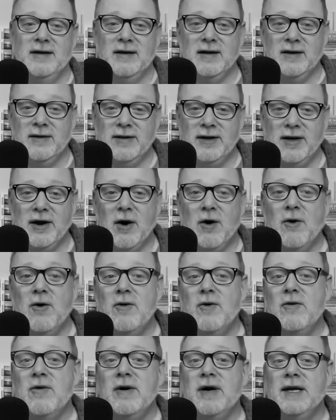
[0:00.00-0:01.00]
The
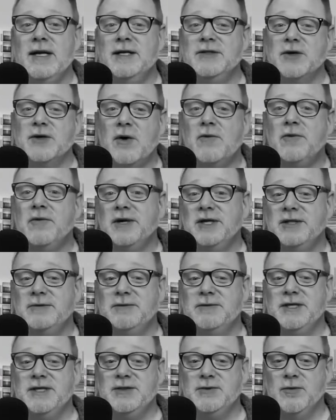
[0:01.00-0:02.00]
O is only
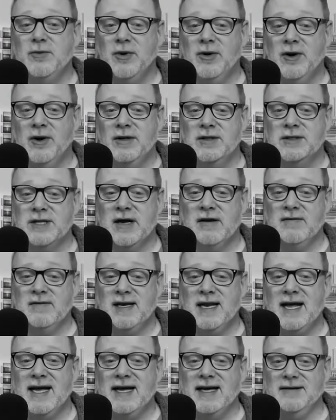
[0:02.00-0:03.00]
speaks words of
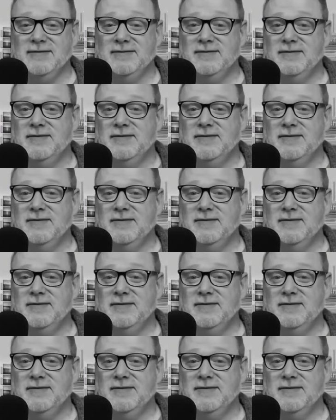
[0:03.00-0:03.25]
life.